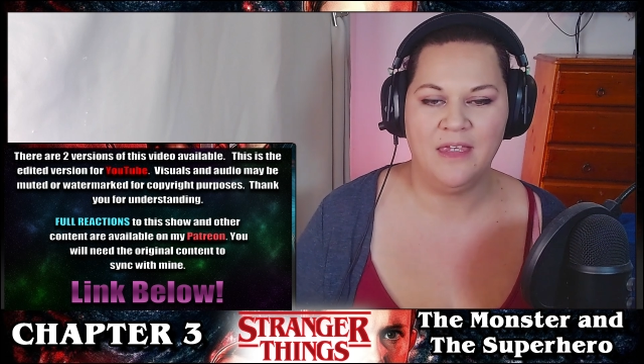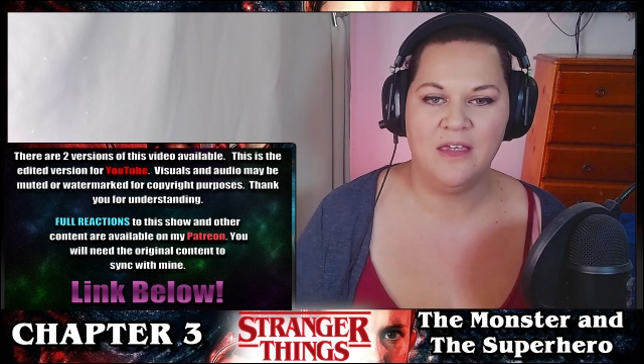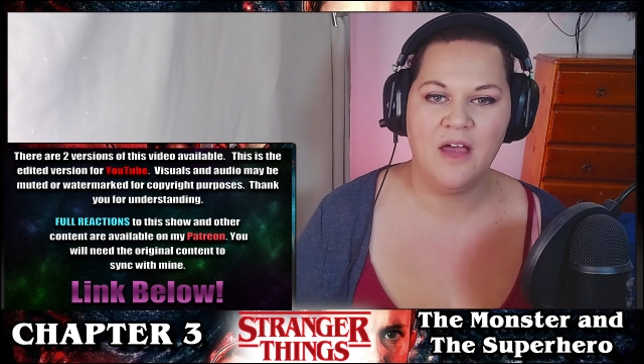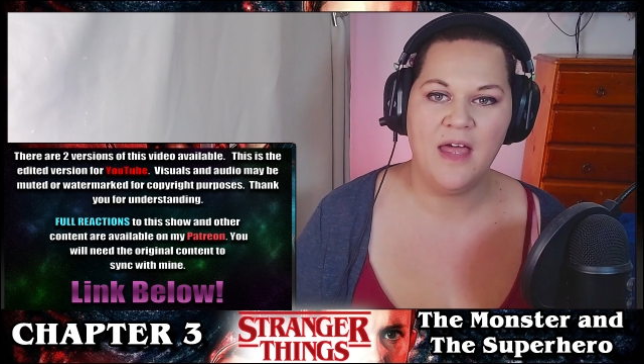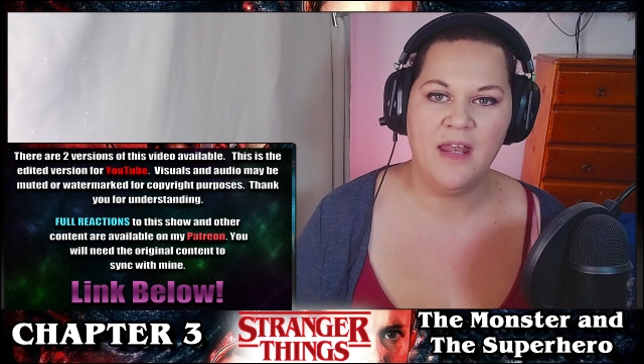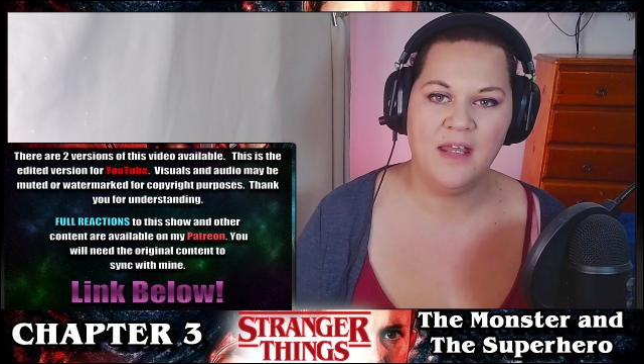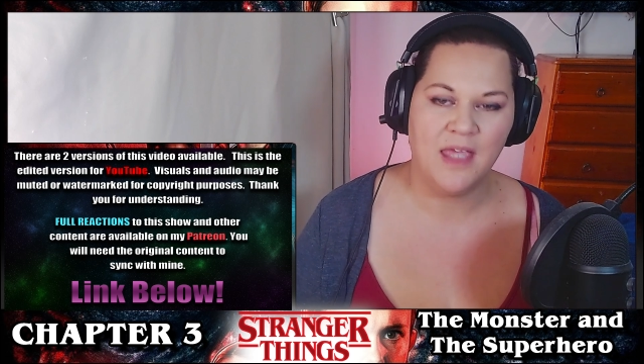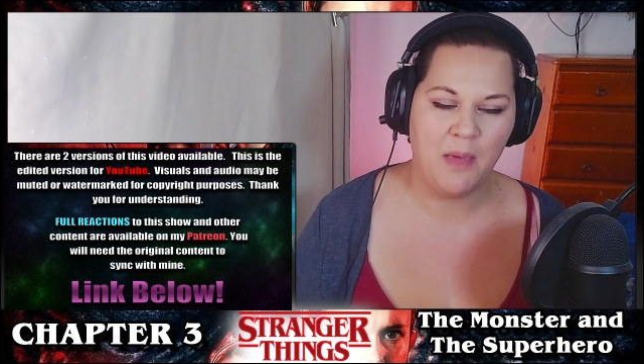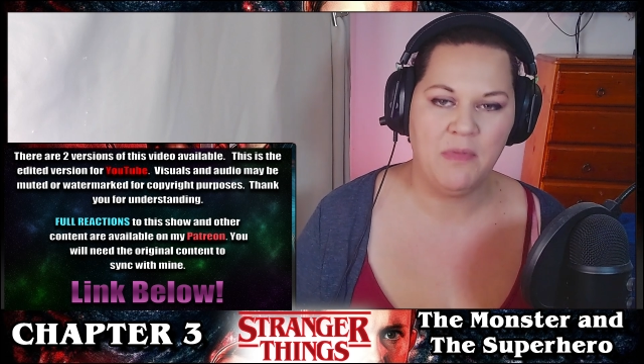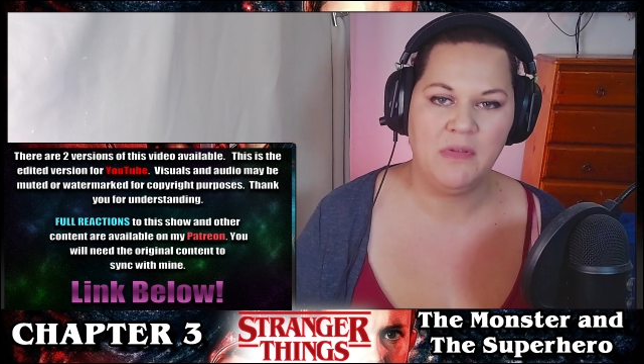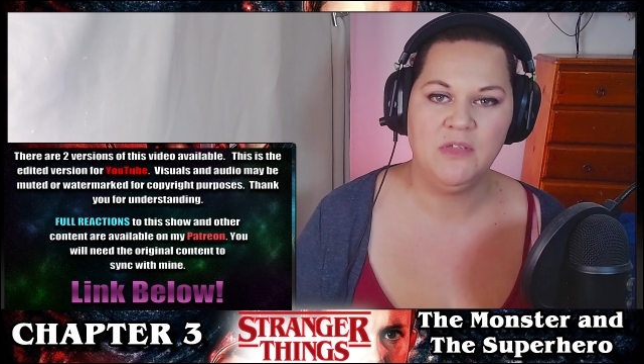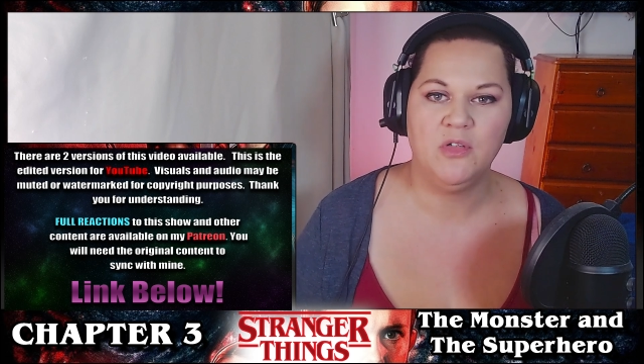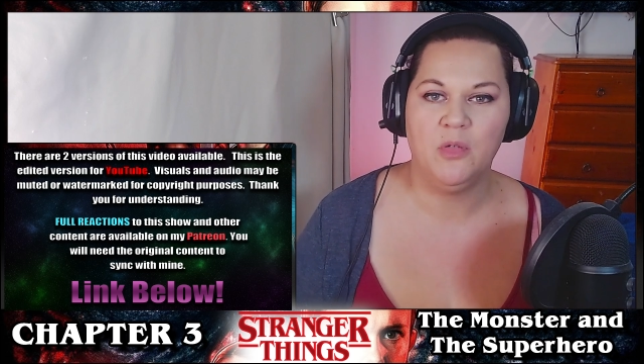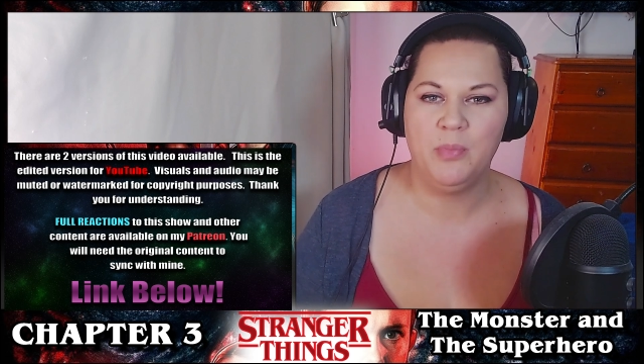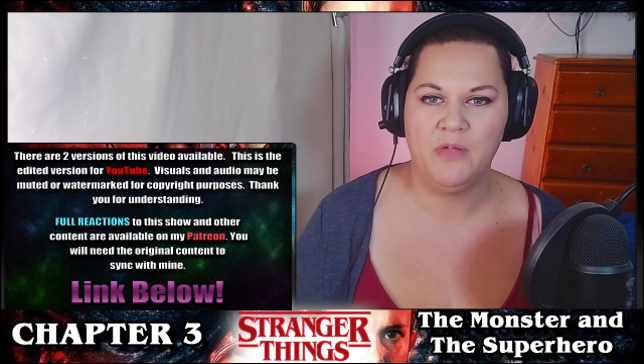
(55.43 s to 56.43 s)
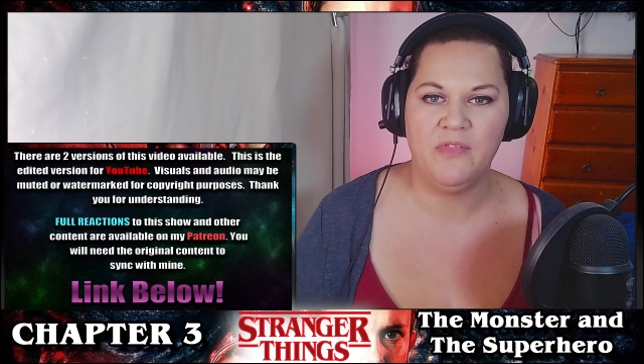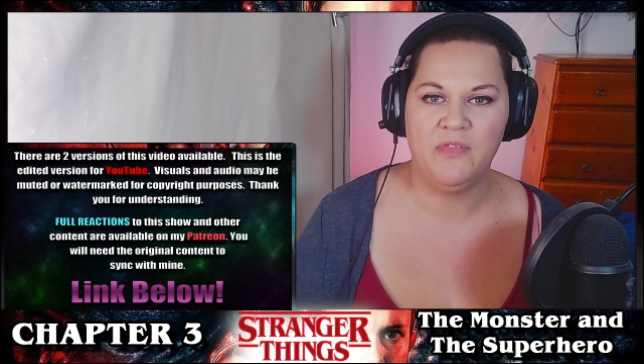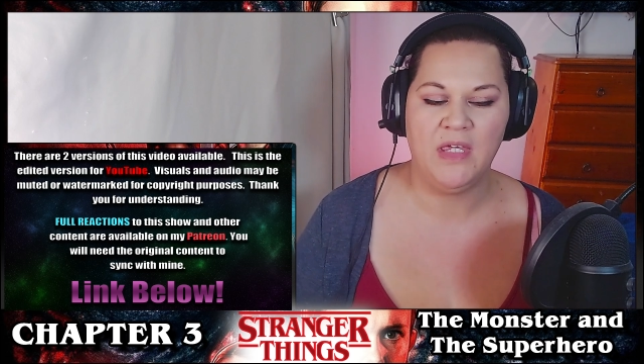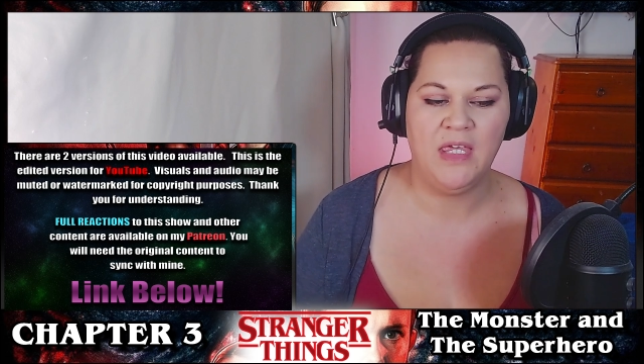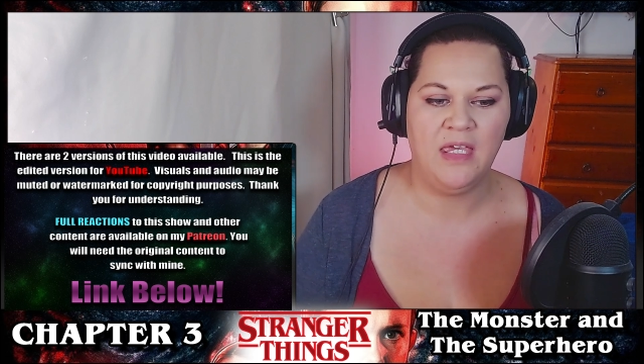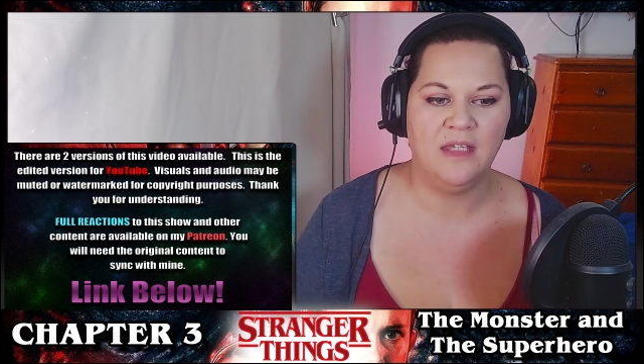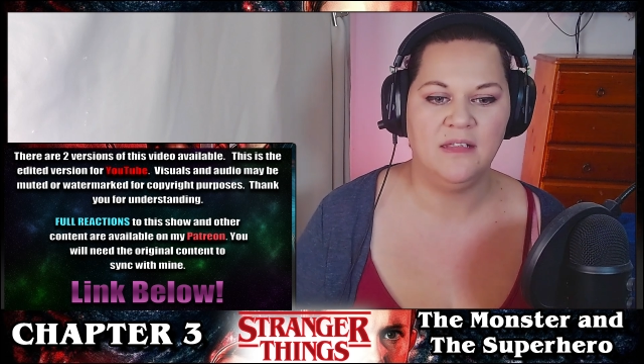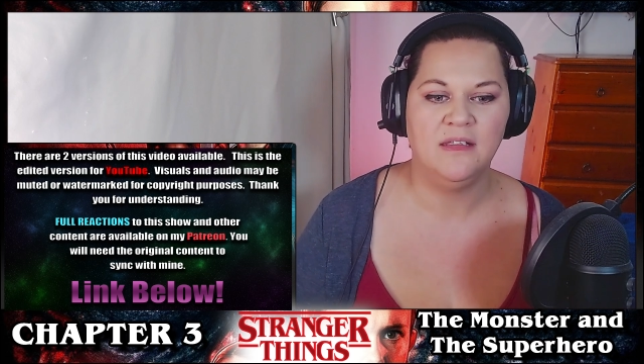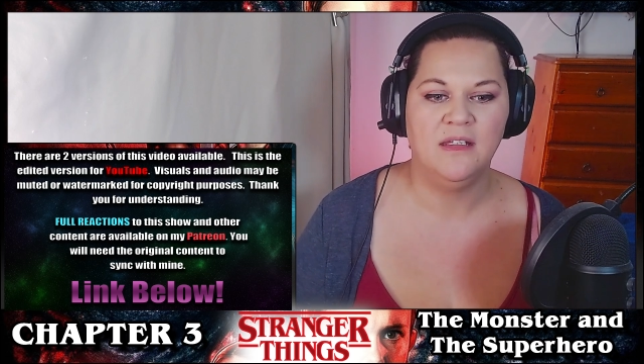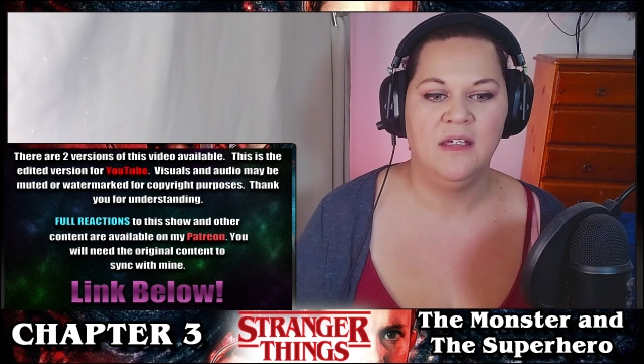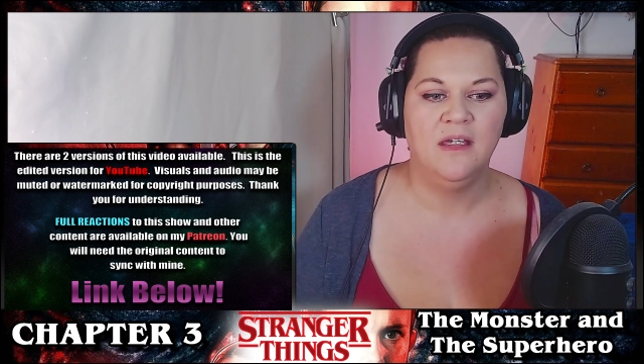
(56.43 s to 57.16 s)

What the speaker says: kind of coming to a bit of a head.